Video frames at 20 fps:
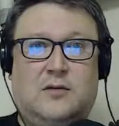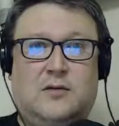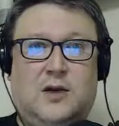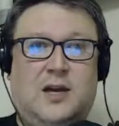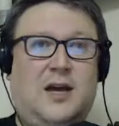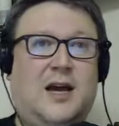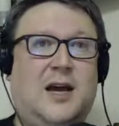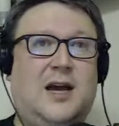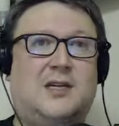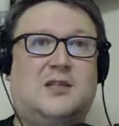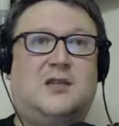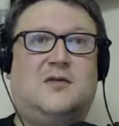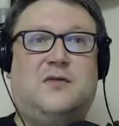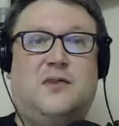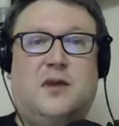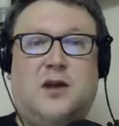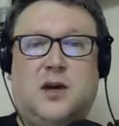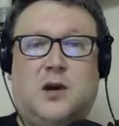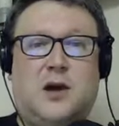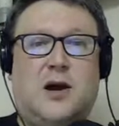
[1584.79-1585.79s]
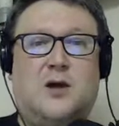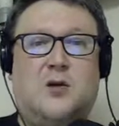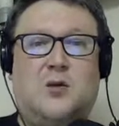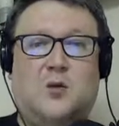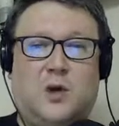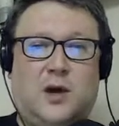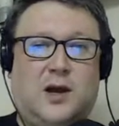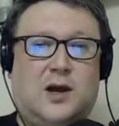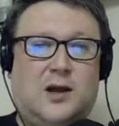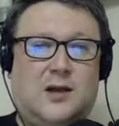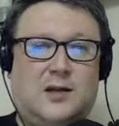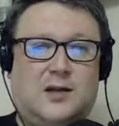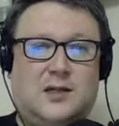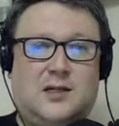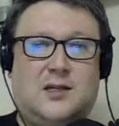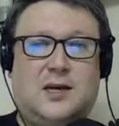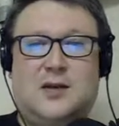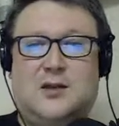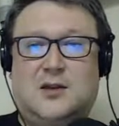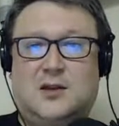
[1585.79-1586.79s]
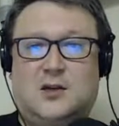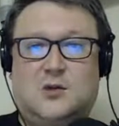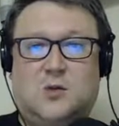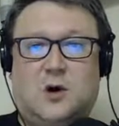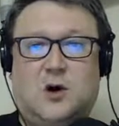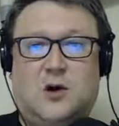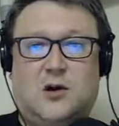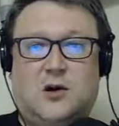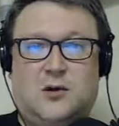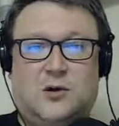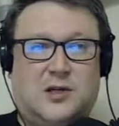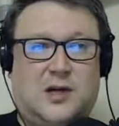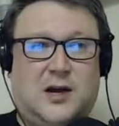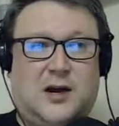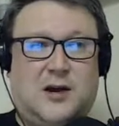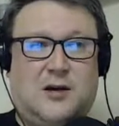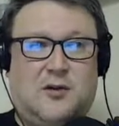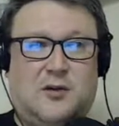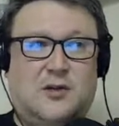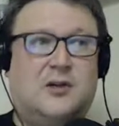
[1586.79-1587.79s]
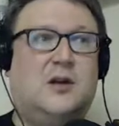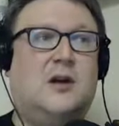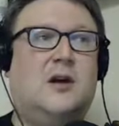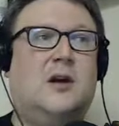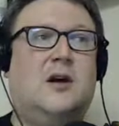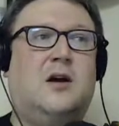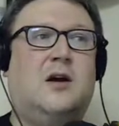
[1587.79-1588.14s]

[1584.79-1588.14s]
he has to figure out a way to take these walkers out.